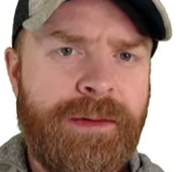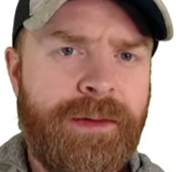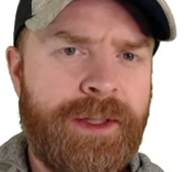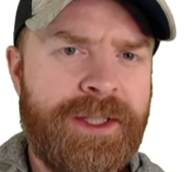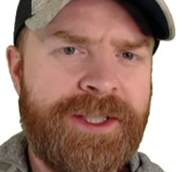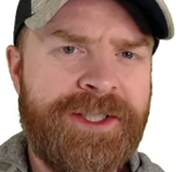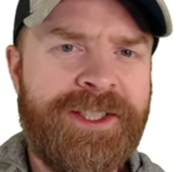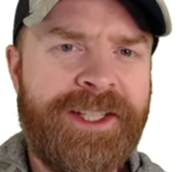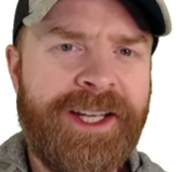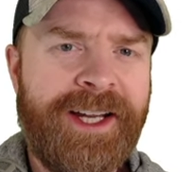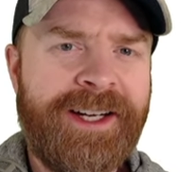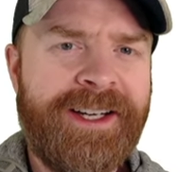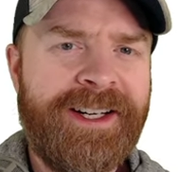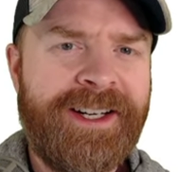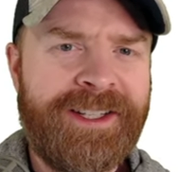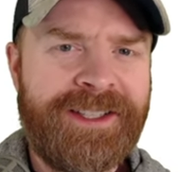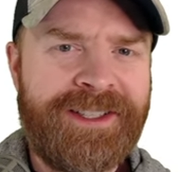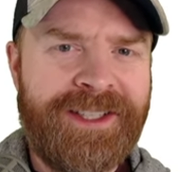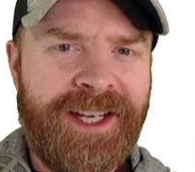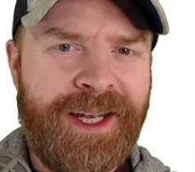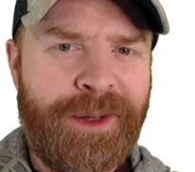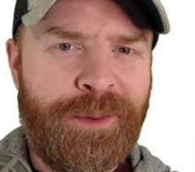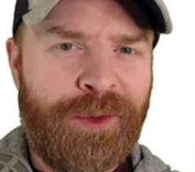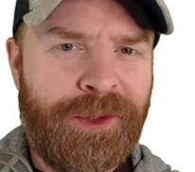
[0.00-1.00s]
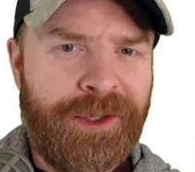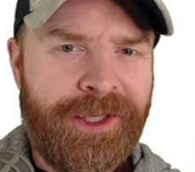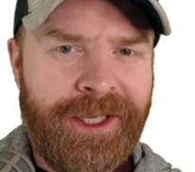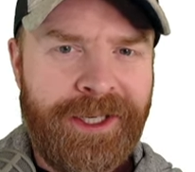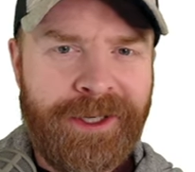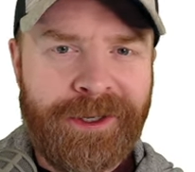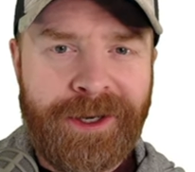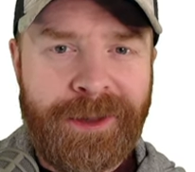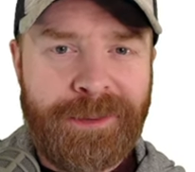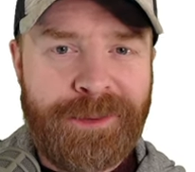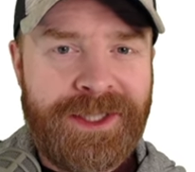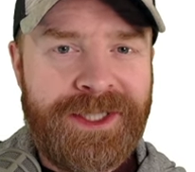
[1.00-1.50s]
For the second example
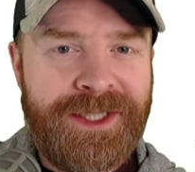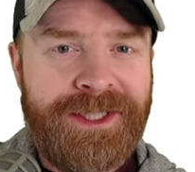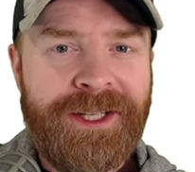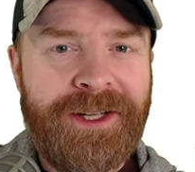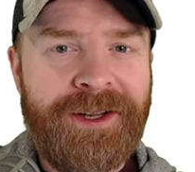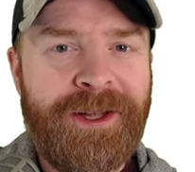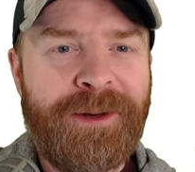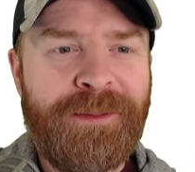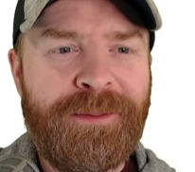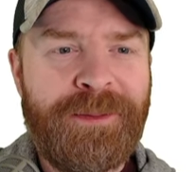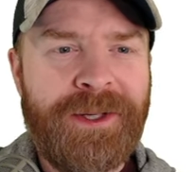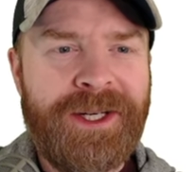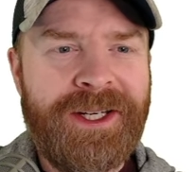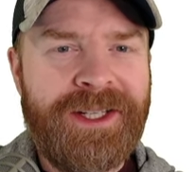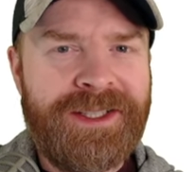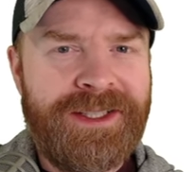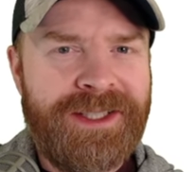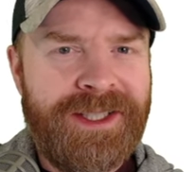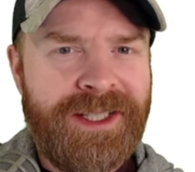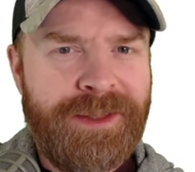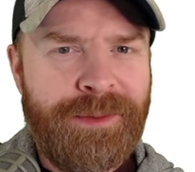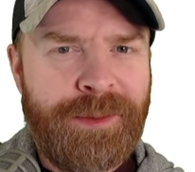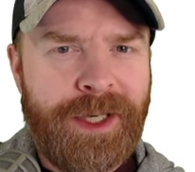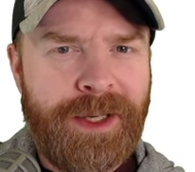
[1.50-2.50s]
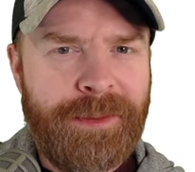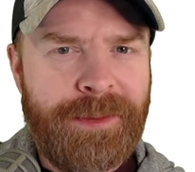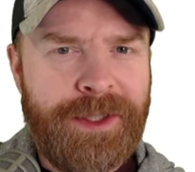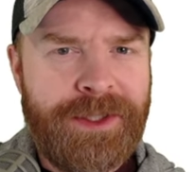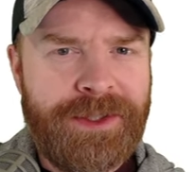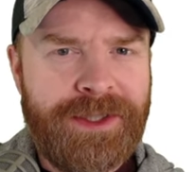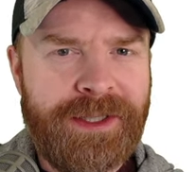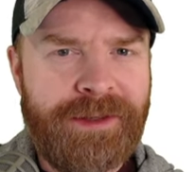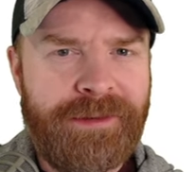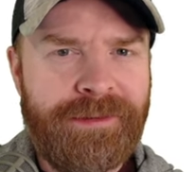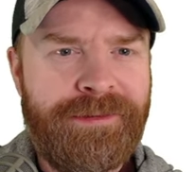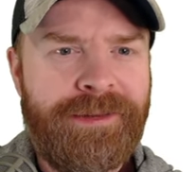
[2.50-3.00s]
here, I'm still on PC, but I'm
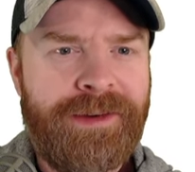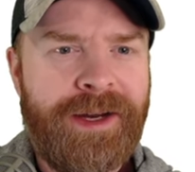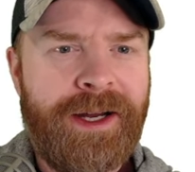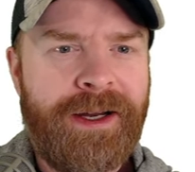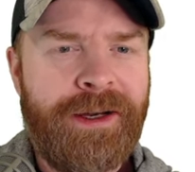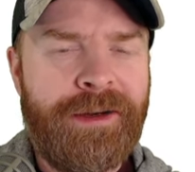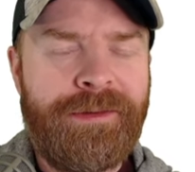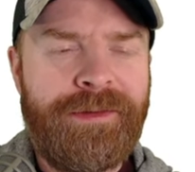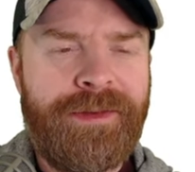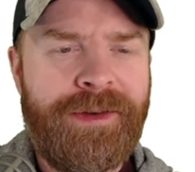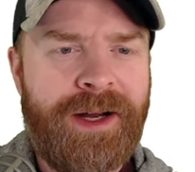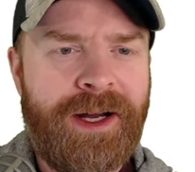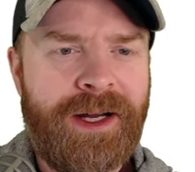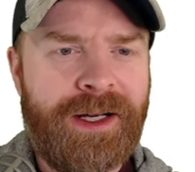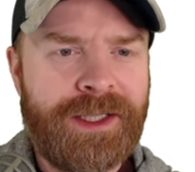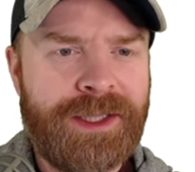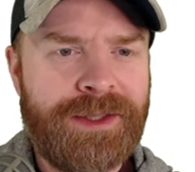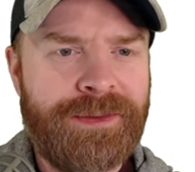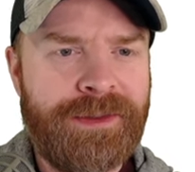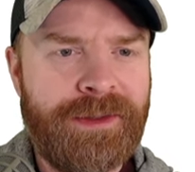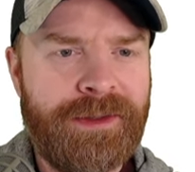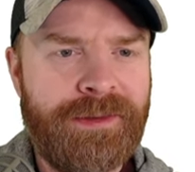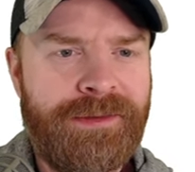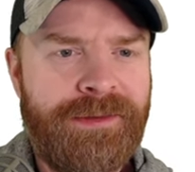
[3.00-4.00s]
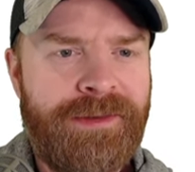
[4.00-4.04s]
using Firefox. For